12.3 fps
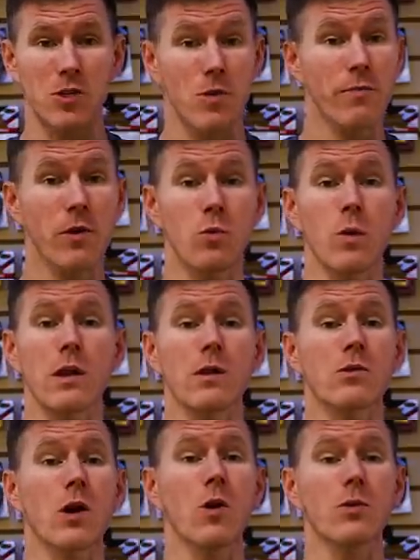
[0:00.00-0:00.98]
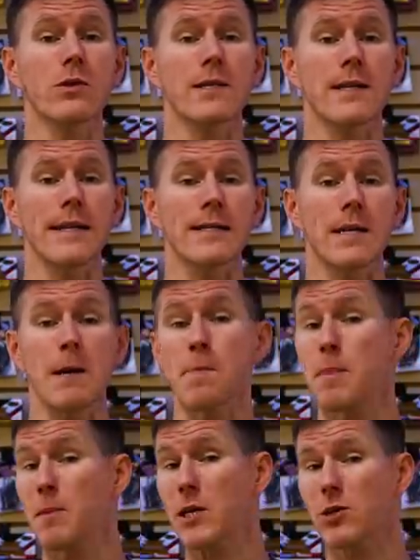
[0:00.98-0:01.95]
So if you're in one of those colder states,
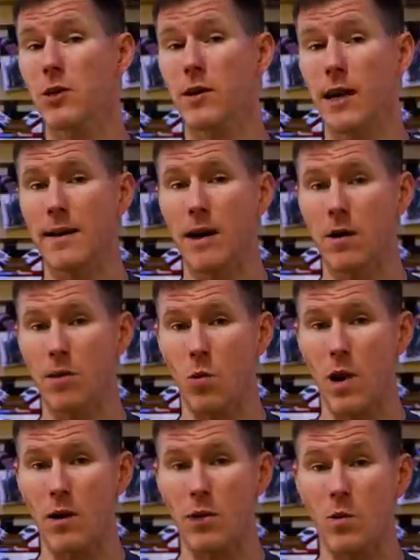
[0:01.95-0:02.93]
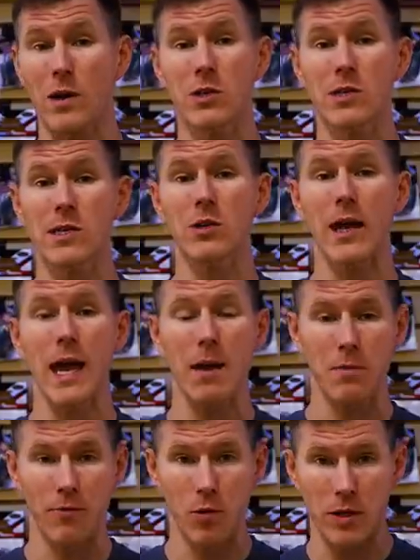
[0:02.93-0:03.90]
make sure you're getting out on the water while you still
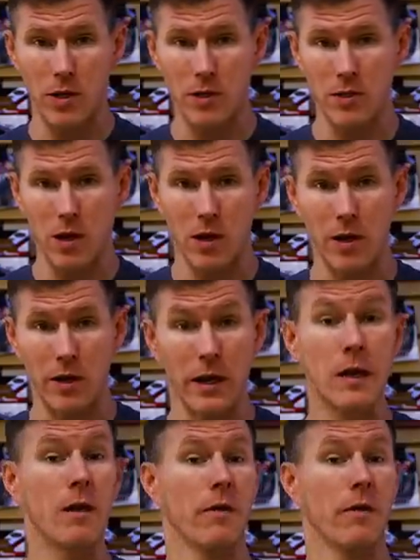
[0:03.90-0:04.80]
can before it turns hard.